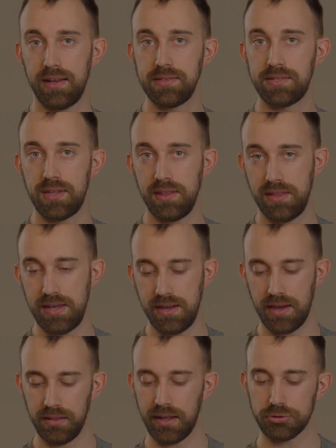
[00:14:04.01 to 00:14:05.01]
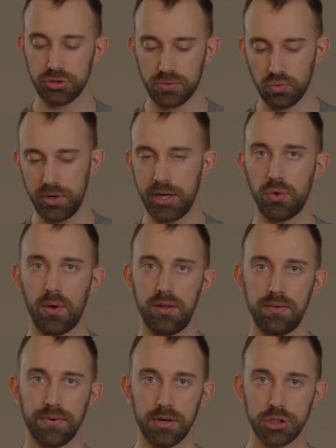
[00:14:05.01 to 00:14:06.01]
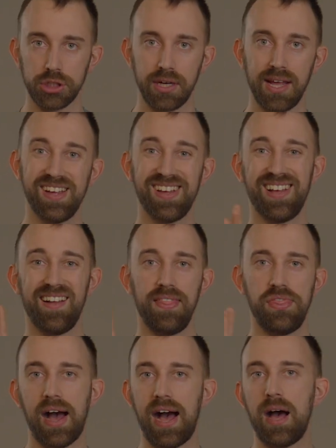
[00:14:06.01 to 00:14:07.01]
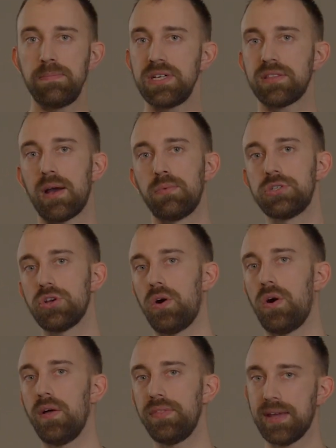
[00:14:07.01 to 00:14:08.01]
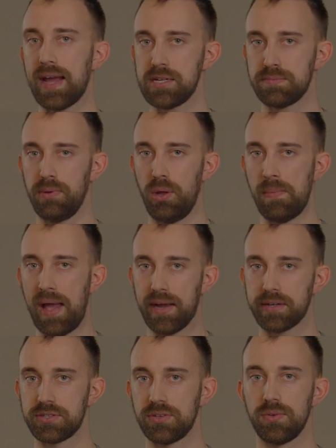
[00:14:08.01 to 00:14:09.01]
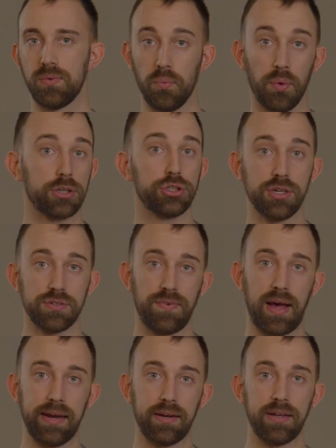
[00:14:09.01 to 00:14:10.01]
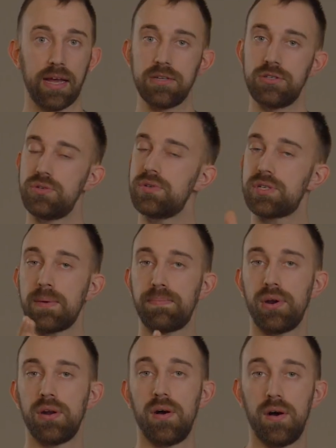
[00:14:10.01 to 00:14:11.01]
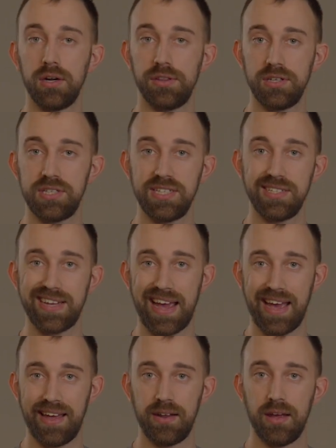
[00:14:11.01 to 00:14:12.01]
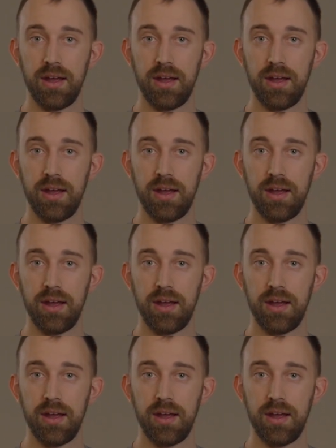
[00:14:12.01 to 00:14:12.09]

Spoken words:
is the electric recoil version. The optic that was on the gas blowbacks worked just fine. As soon as I put it onto the T10,